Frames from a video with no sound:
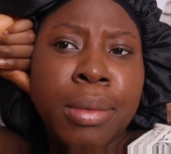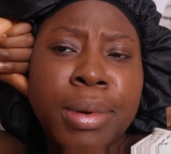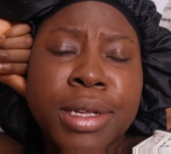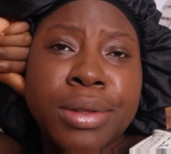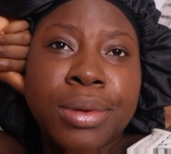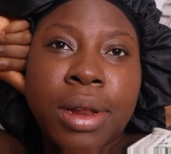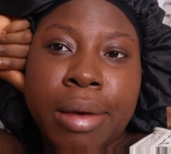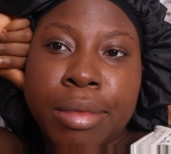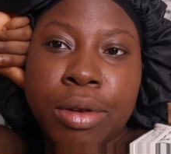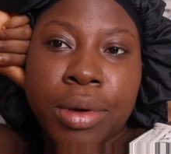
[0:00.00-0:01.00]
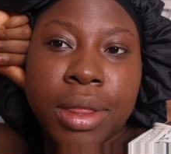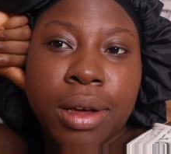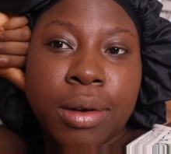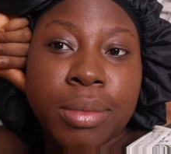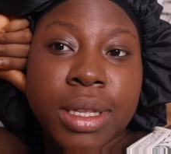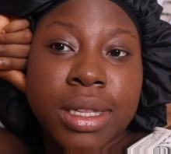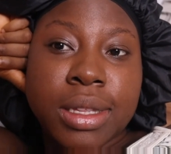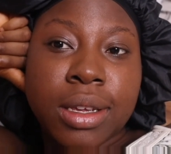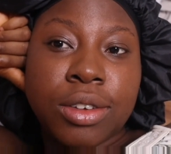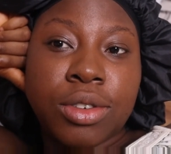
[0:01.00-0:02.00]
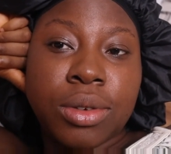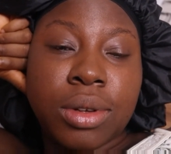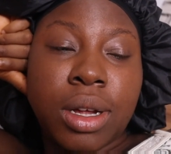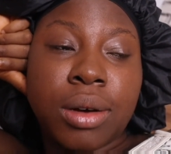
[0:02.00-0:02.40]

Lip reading: please do let me know in the comment section.